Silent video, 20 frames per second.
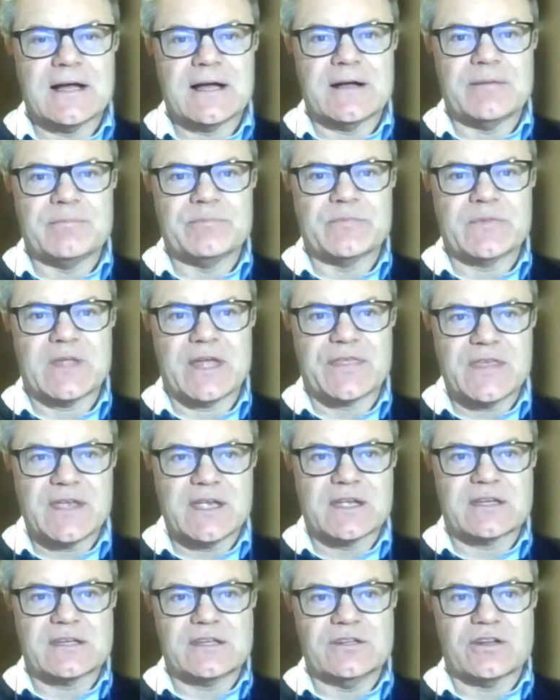I
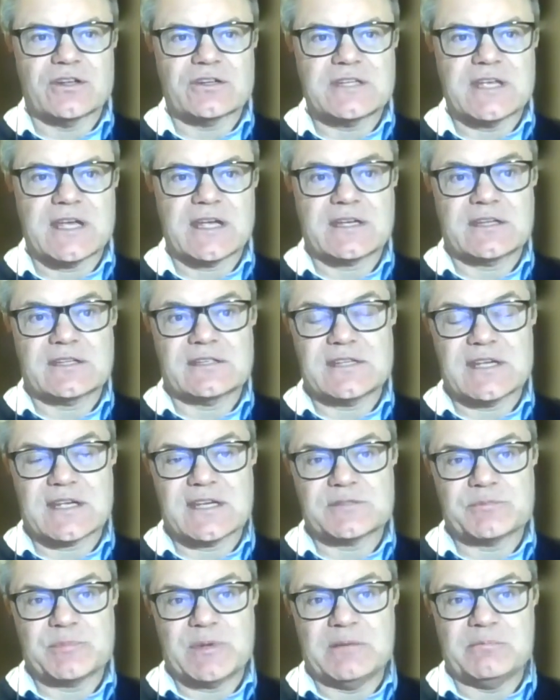think,
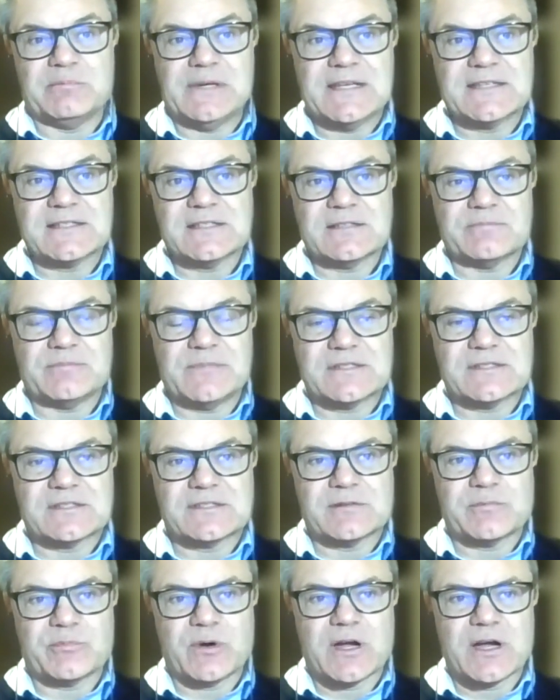tech has been pleasant
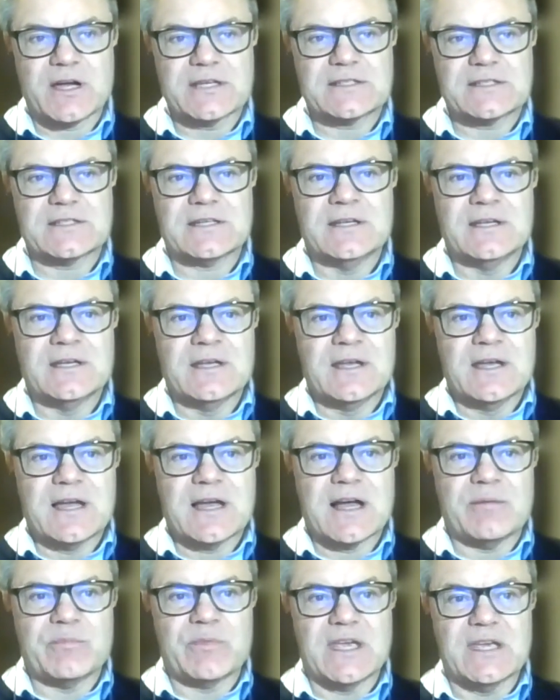surprise.
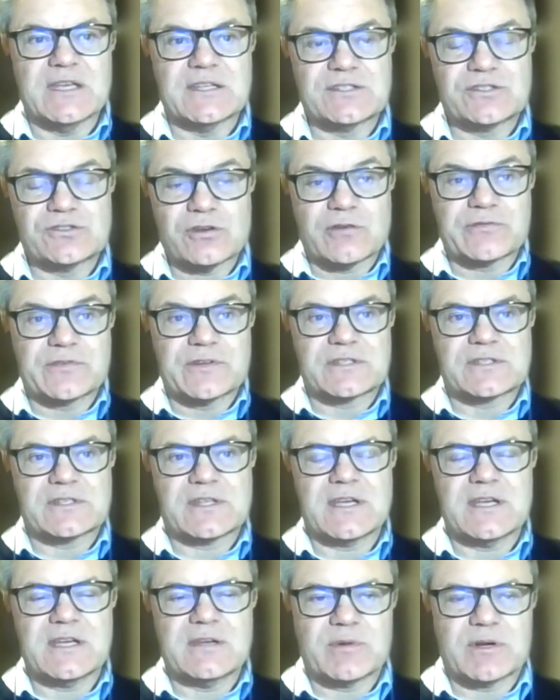There is
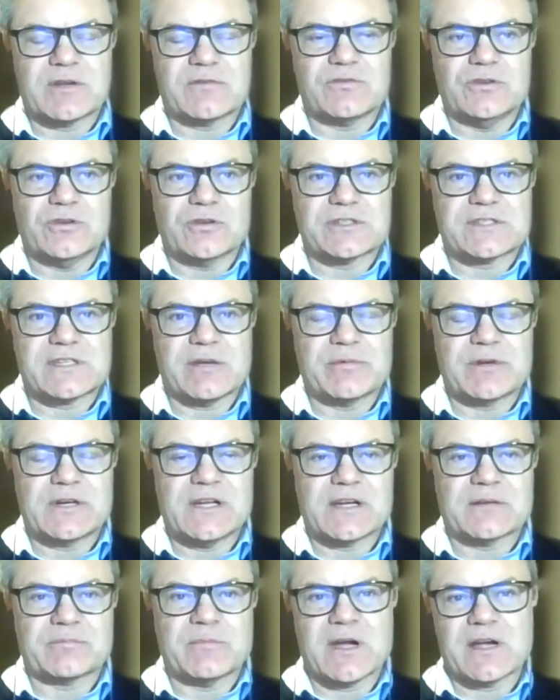softness there, but if you look at
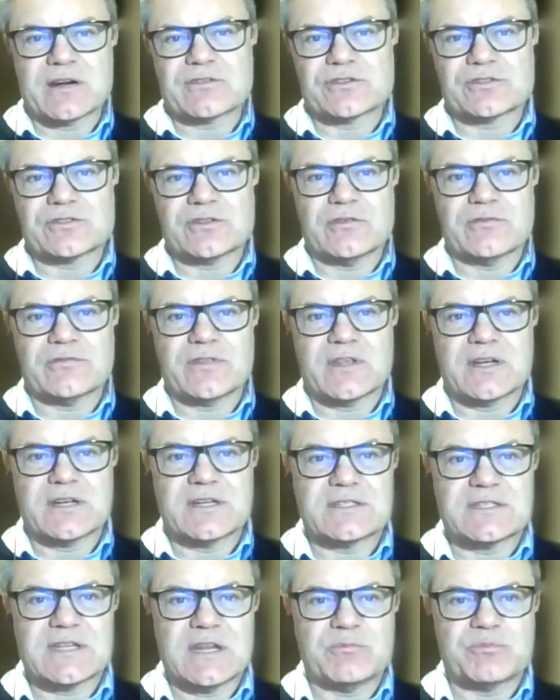something like Microsoft, they
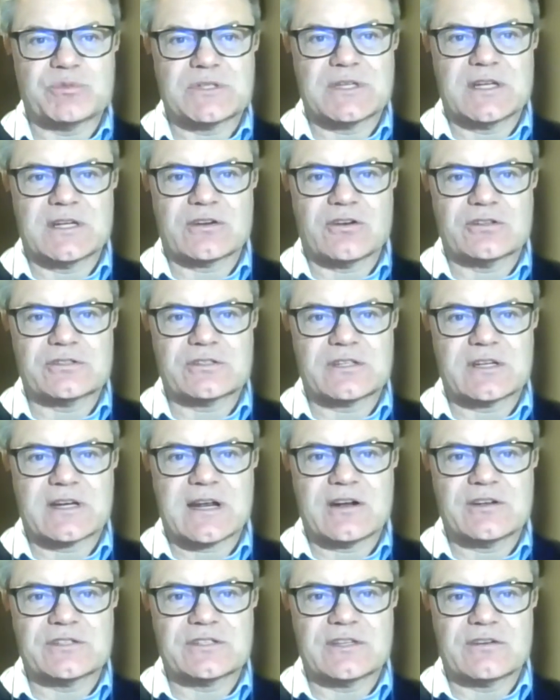did 10%
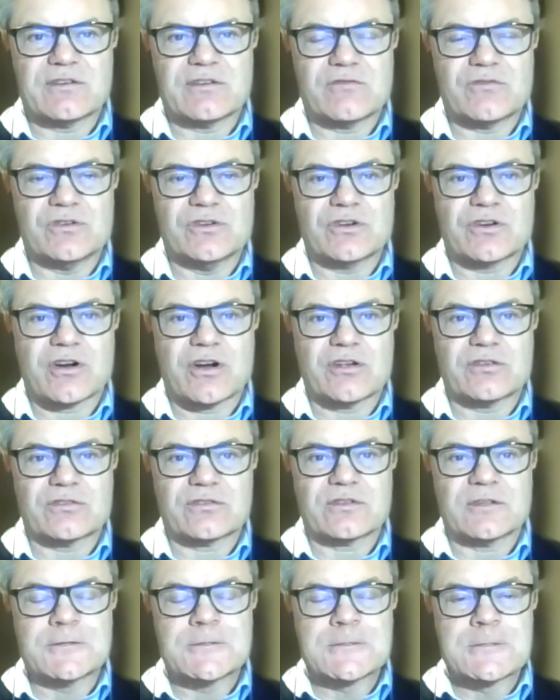constant currency revenue
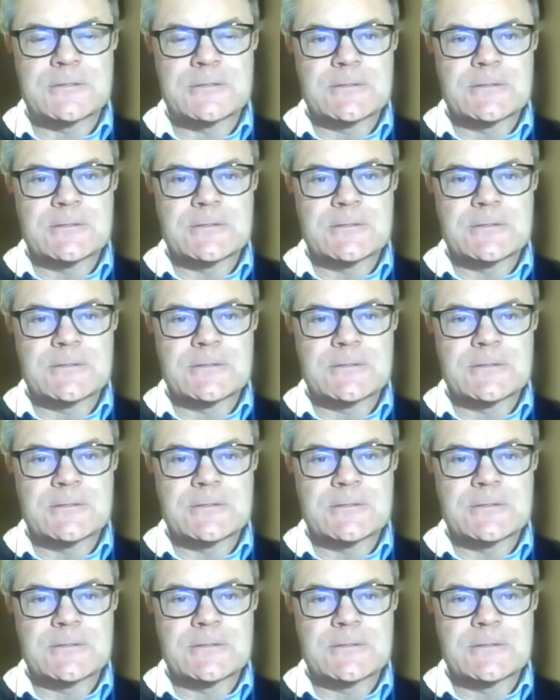growth.